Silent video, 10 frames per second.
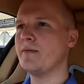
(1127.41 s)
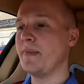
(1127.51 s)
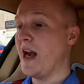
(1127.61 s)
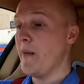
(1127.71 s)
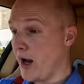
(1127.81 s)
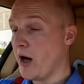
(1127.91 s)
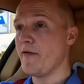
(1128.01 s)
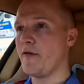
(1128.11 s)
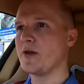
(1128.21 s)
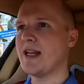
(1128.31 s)
But anyway, I got a
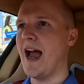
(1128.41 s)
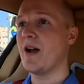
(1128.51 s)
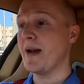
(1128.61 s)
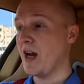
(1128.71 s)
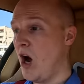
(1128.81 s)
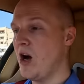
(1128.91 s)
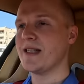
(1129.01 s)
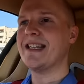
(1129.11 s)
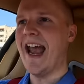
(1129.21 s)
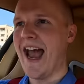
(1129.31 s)
full tank
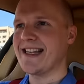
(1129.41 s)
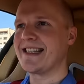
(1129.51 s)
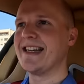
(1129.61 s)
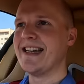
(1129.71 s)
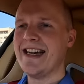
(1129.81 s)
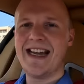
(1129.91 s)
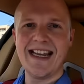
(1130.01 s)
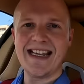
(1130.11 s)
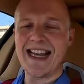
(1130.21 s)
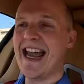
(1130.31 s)
because yes,
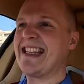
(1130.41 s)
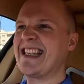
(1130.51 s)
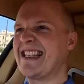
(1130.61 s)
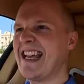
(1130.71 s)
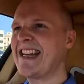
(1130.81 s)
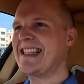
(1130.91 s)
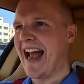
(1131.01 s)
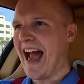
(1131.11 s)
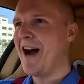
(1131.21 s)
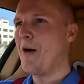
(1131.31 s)
it is a six
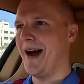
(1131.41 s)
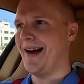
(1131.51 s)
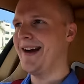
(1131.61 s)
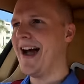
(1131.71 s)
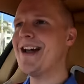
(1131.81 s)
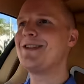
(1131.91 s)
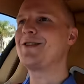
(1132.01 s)
hour and